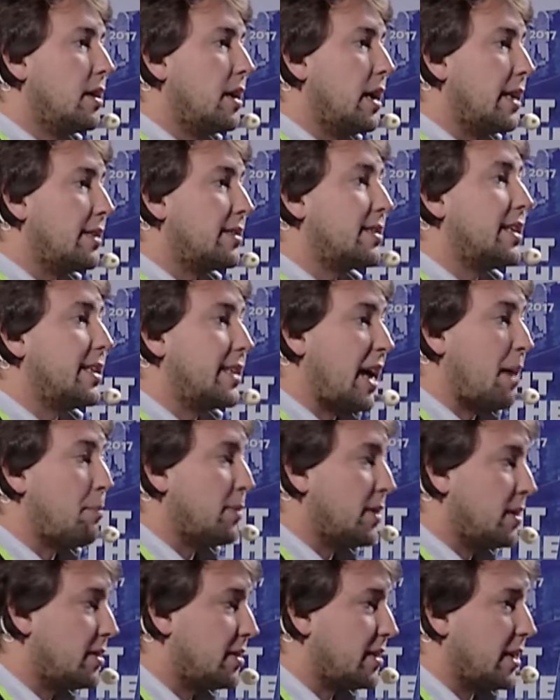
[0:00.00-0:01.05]
and set
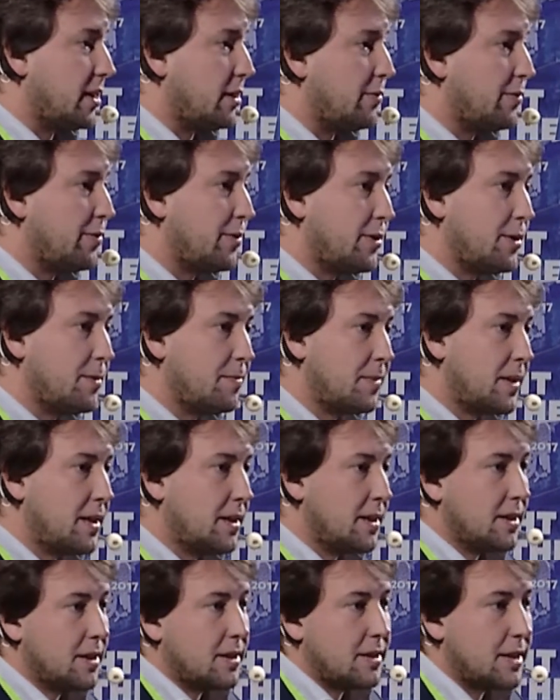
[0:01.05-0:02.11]
up itself?
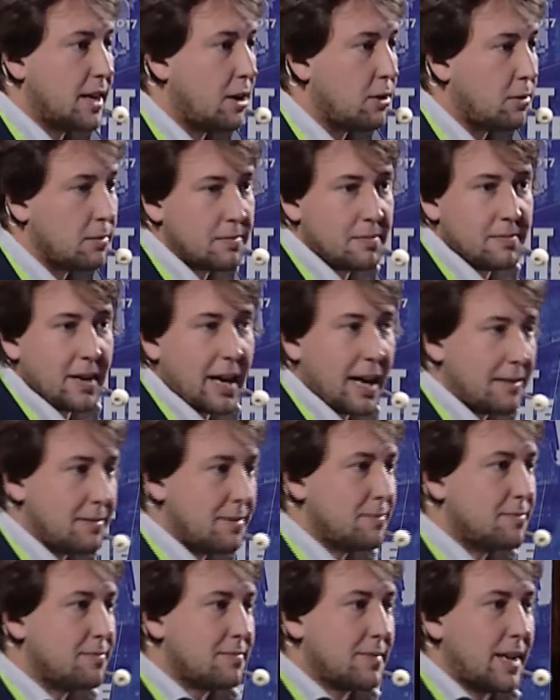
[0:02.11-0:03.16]
Now,
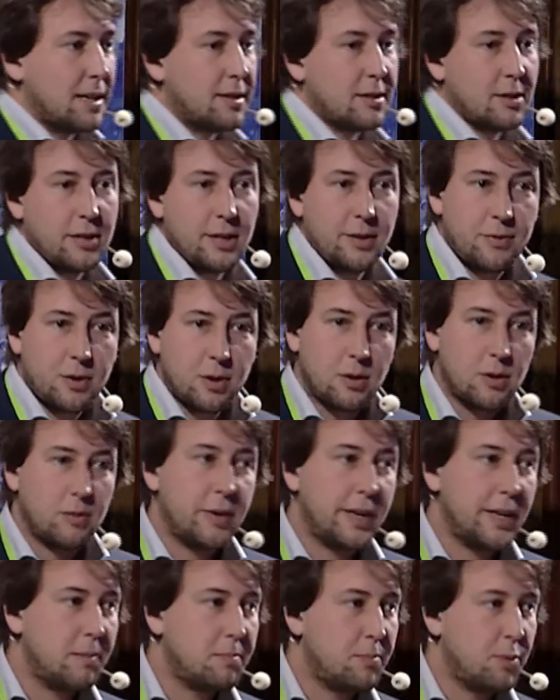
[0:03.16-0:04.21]
I thought if you're already